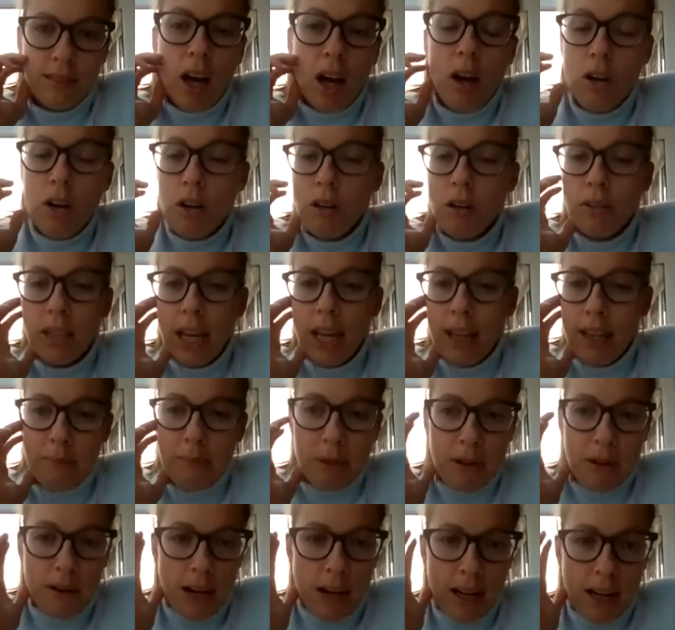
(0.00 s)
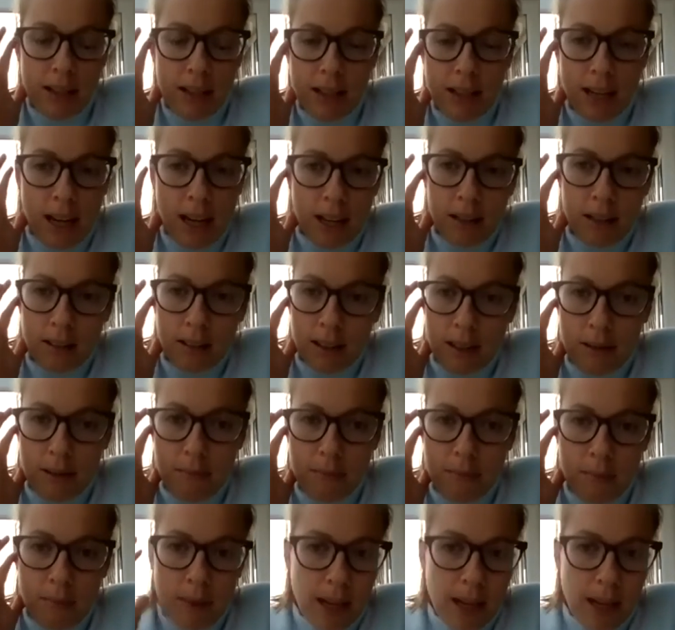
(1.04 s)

cool. Yeah, that'd be great. And then I'll put